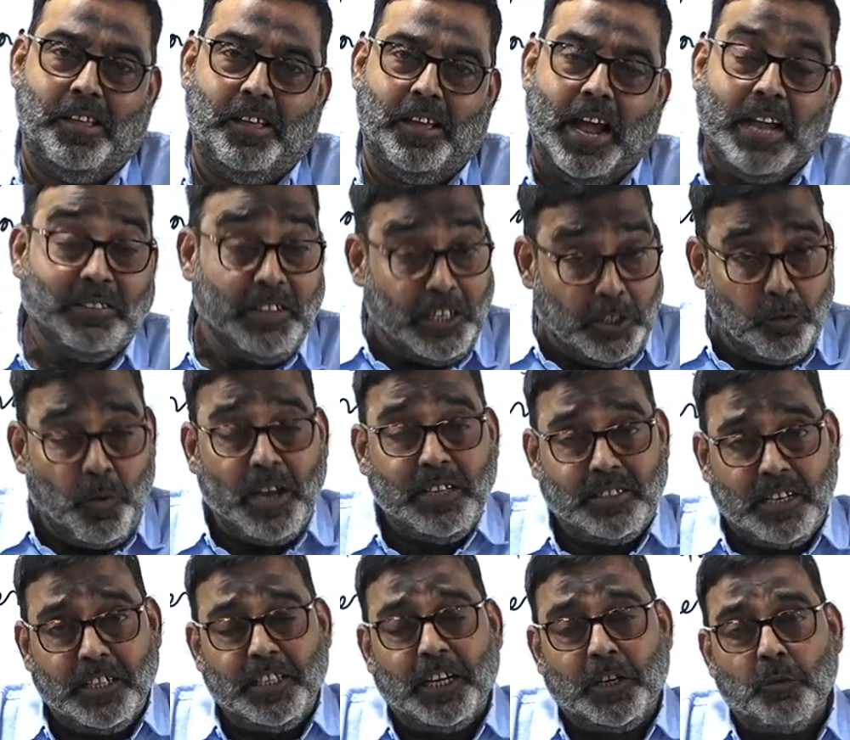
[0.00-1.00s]
And that's why I
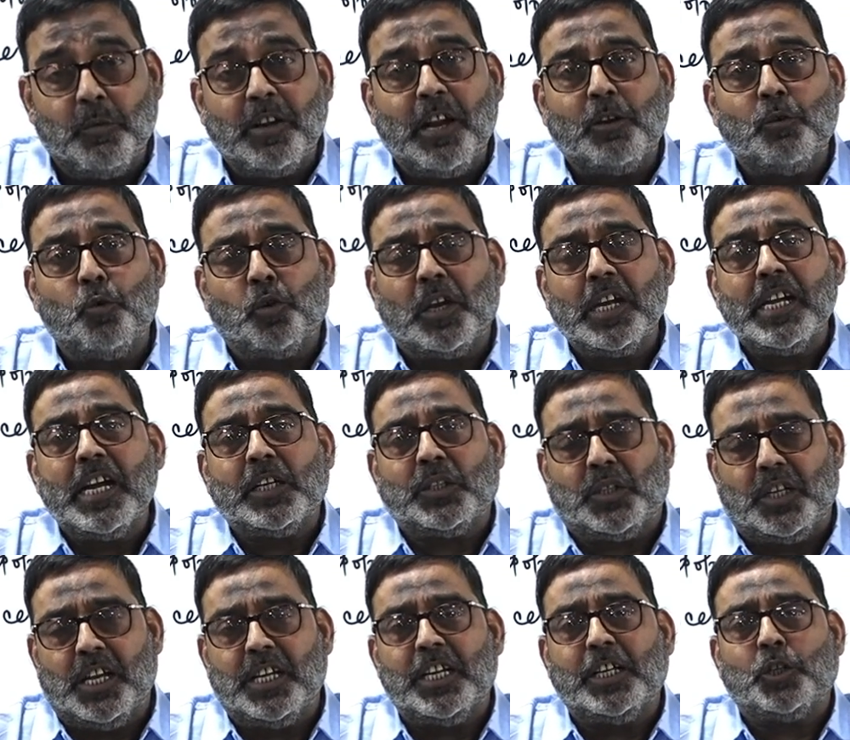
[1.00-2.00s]
said that when you're looking at
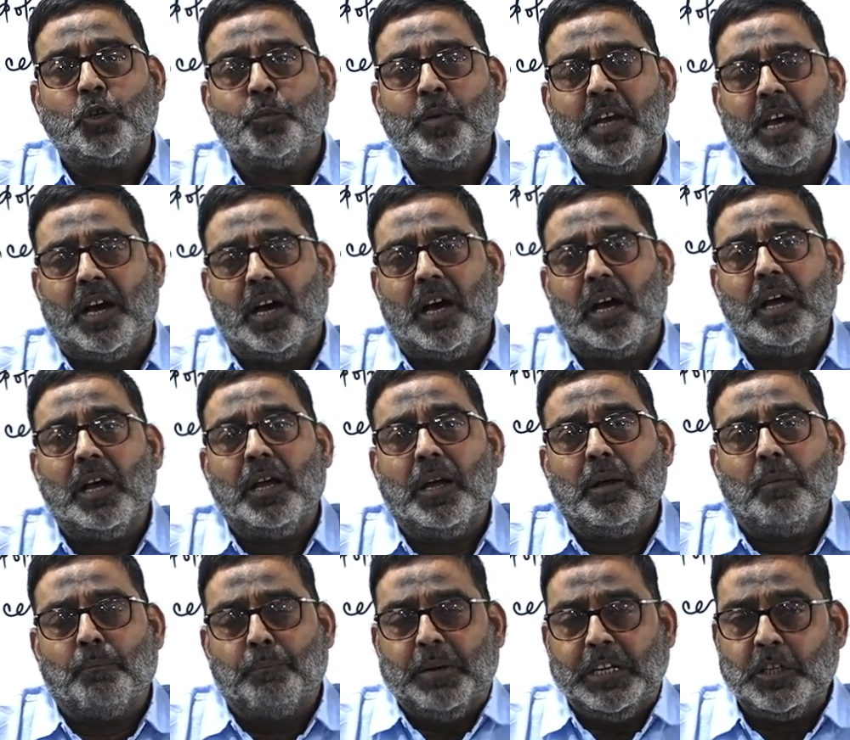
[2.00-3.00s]
theory to be a
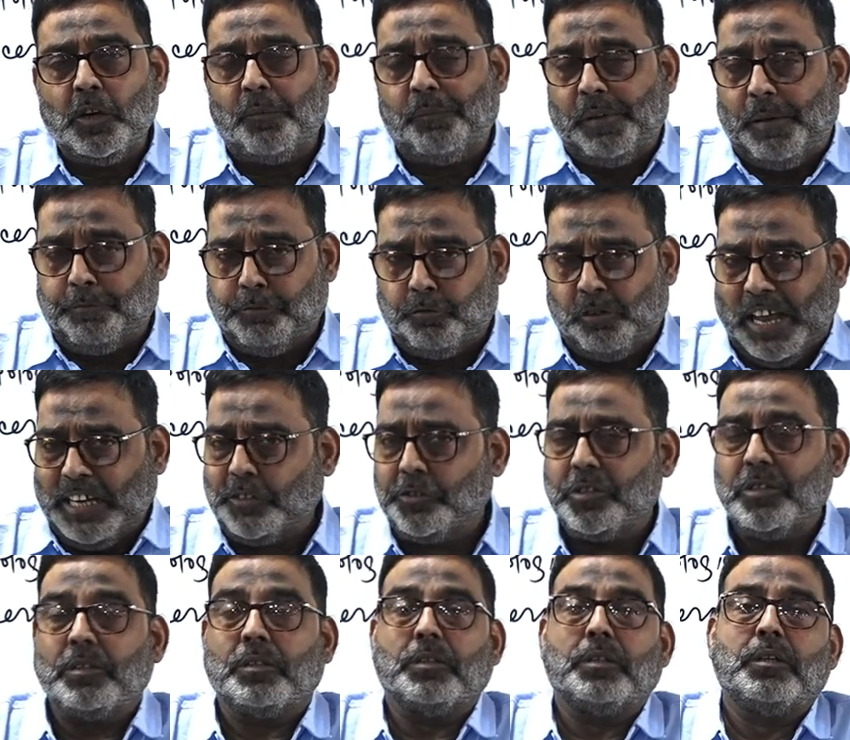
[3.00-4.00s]
bit of
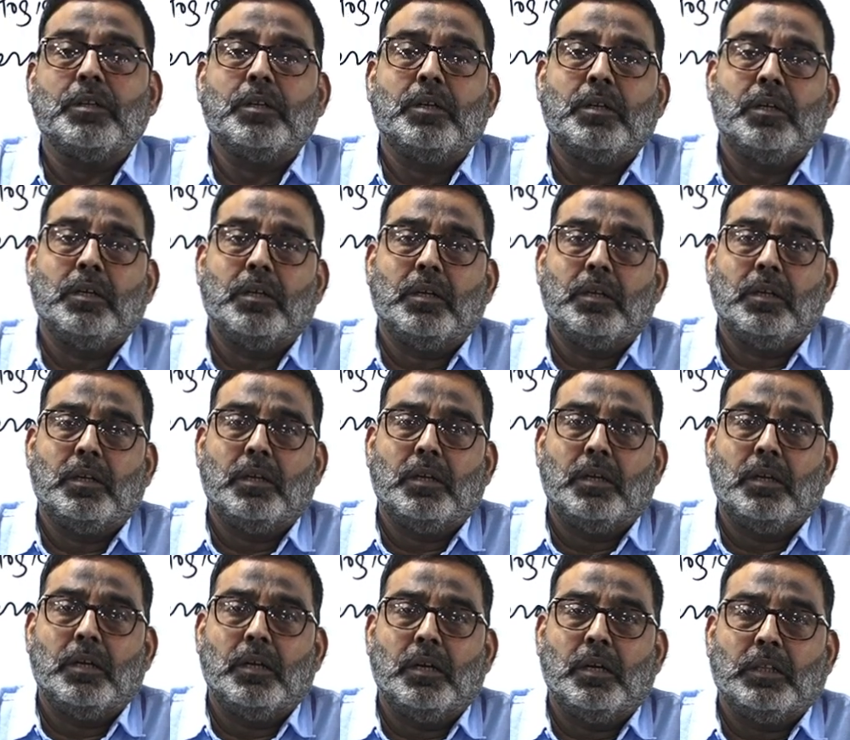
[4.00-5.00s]
abstraction,
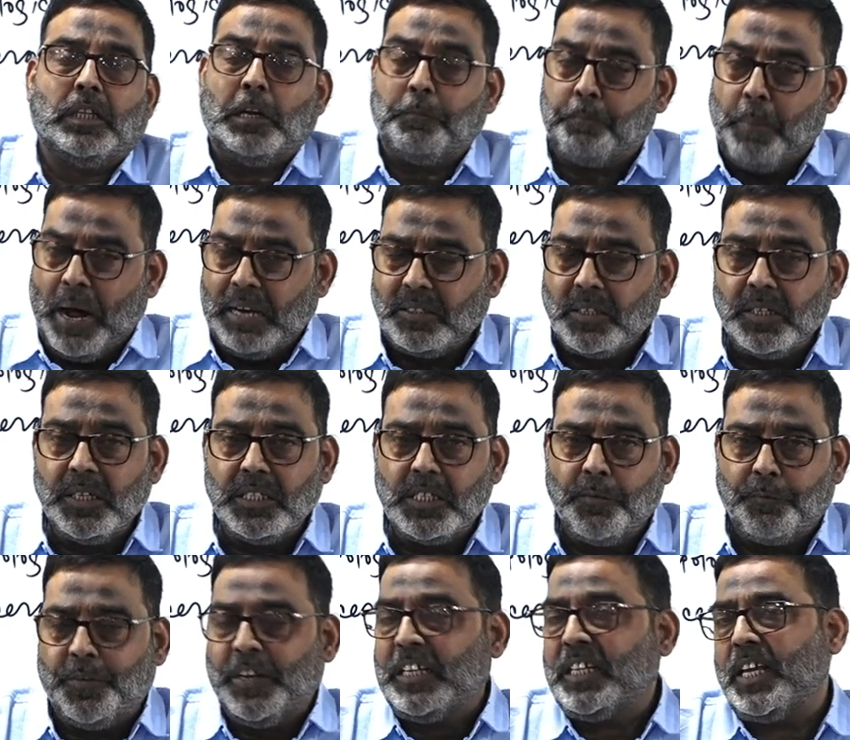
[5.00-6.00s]
that Parson is a
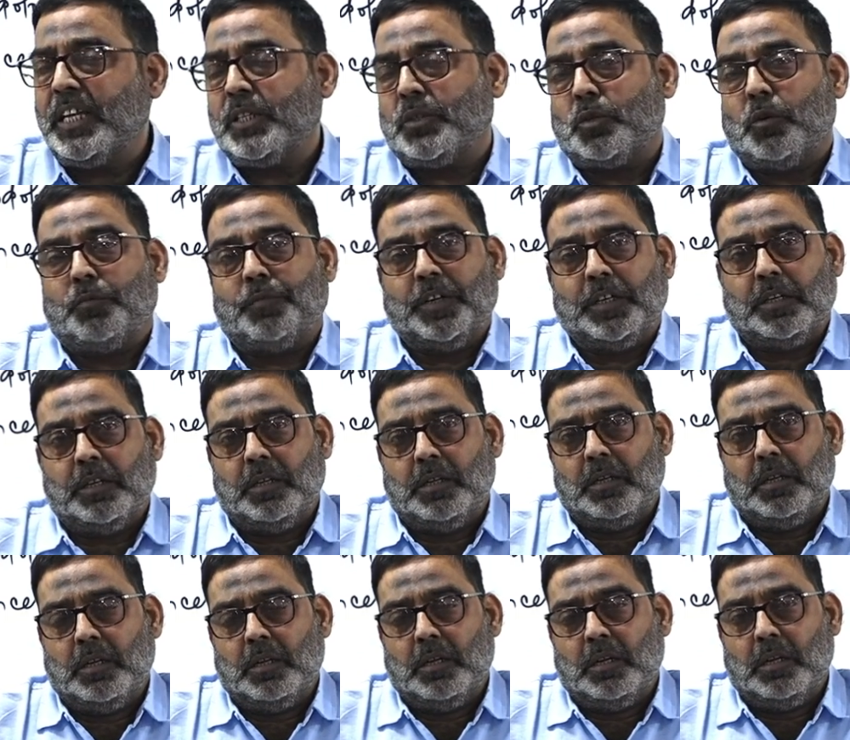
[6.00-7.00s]
field case of it.
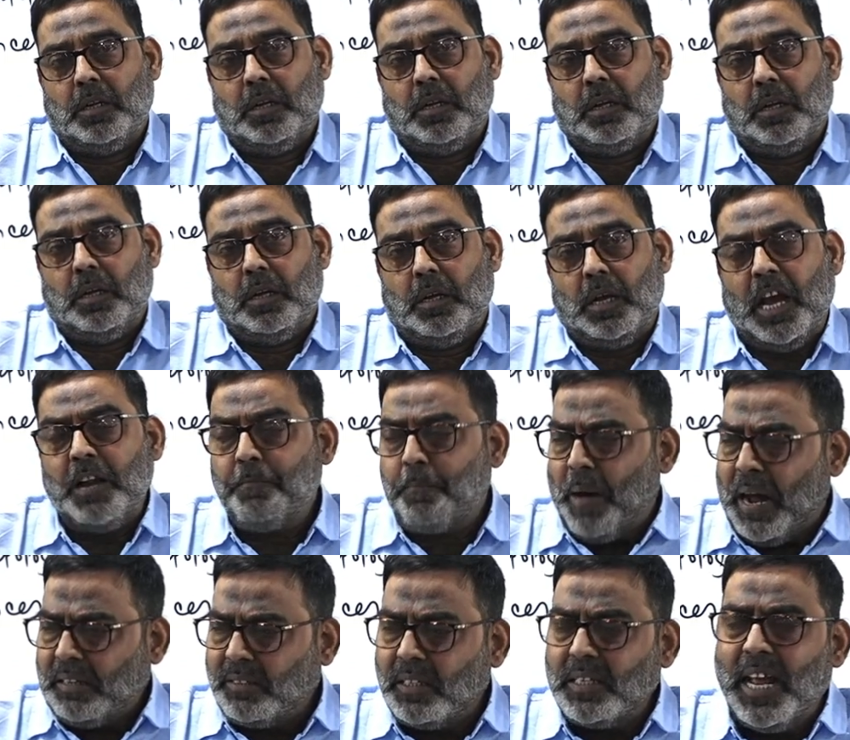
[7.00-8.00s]
And
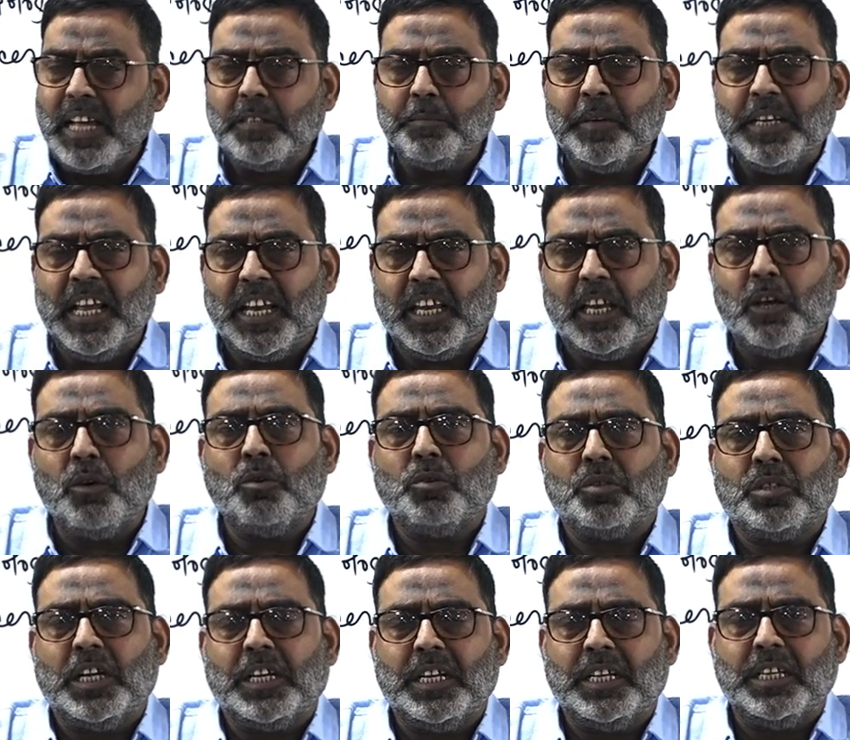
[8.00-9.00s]
Parson has been
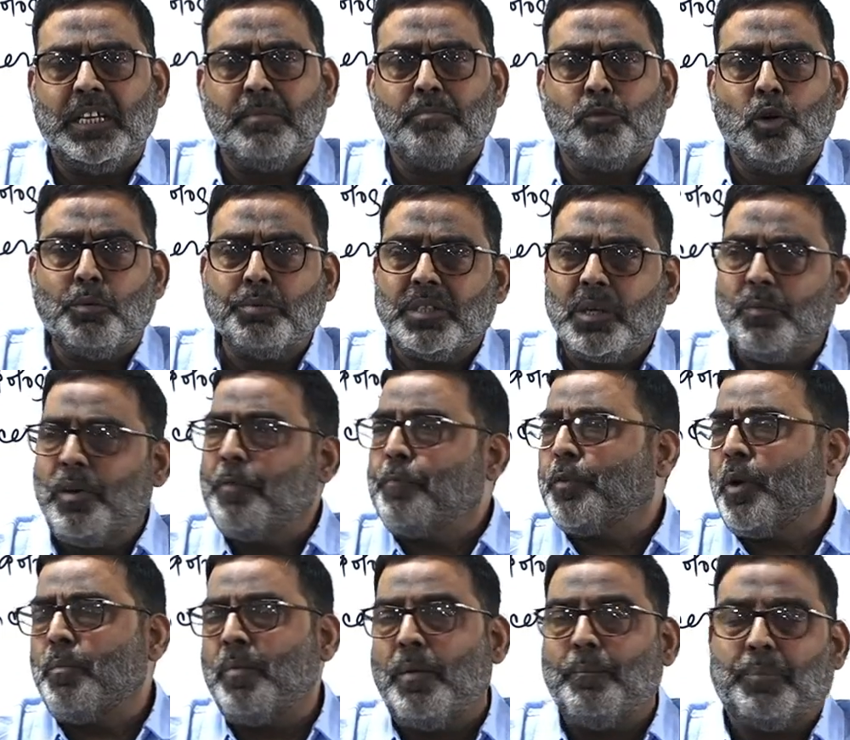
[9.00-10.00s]
accused that he moves away
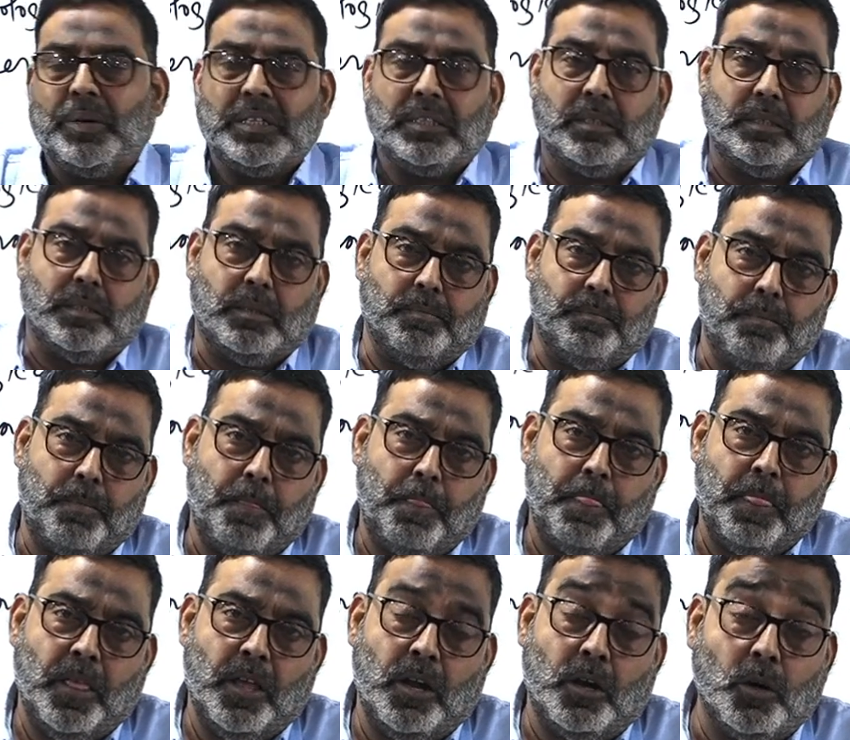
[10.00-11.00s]
from empiricism.
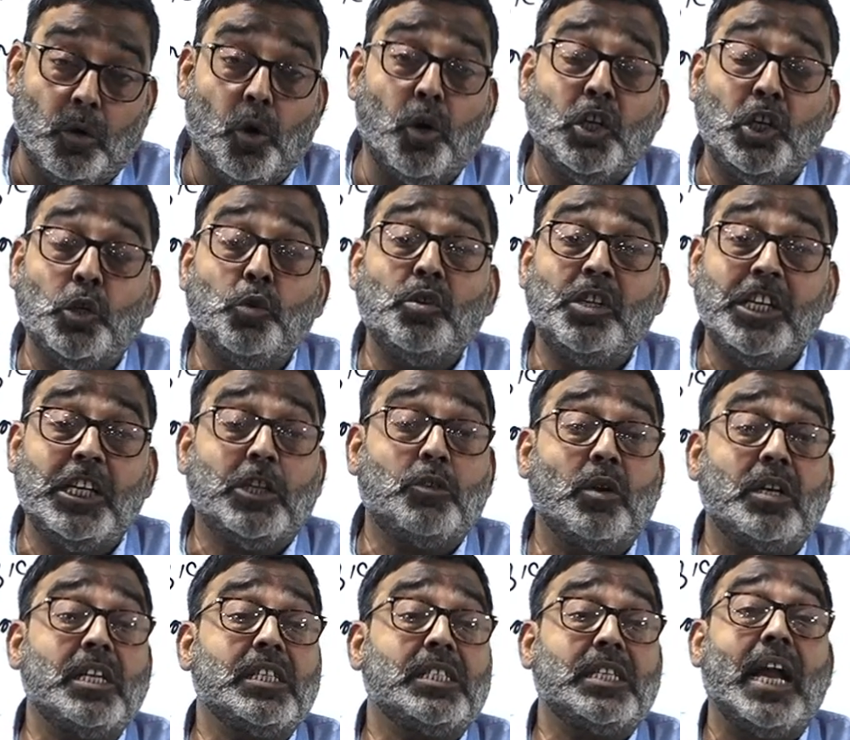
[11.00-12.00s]
No, you need to
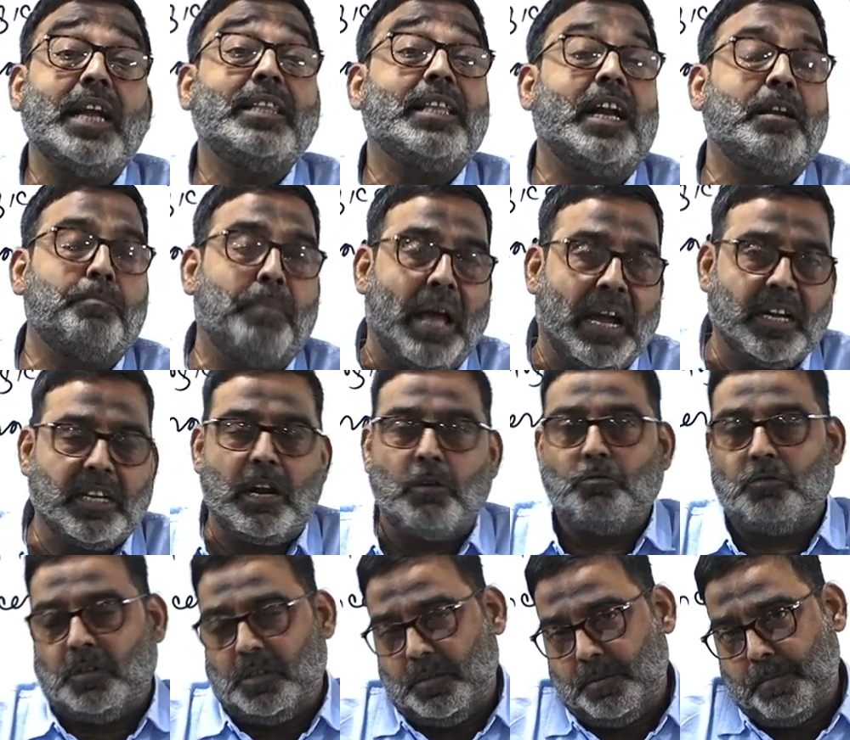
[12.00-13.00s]
understand that background.